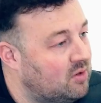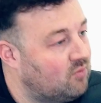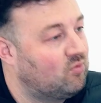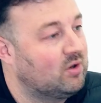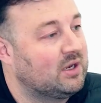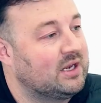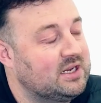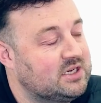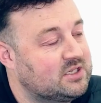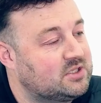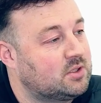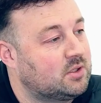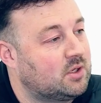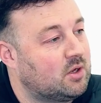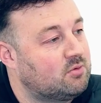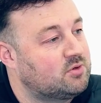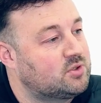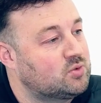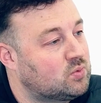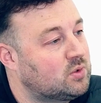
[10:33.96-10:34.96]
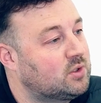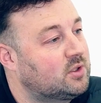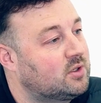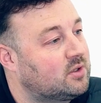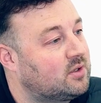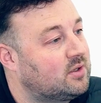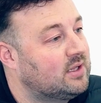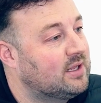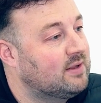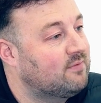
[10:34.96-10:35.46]
released and going to
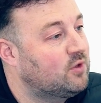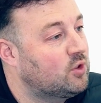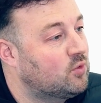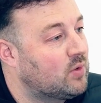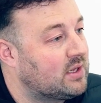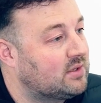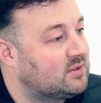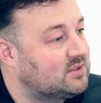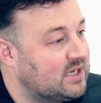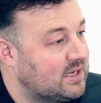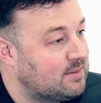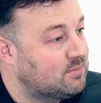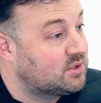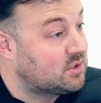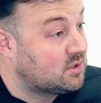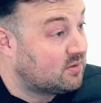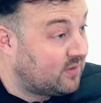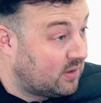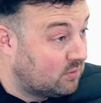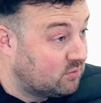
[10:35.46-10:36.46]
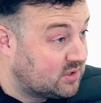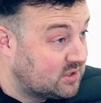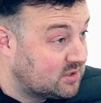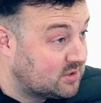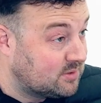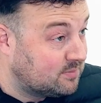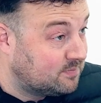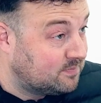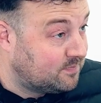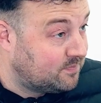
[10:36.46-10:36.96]
work if you had Teams as a phone
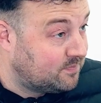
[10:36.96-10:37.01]
system.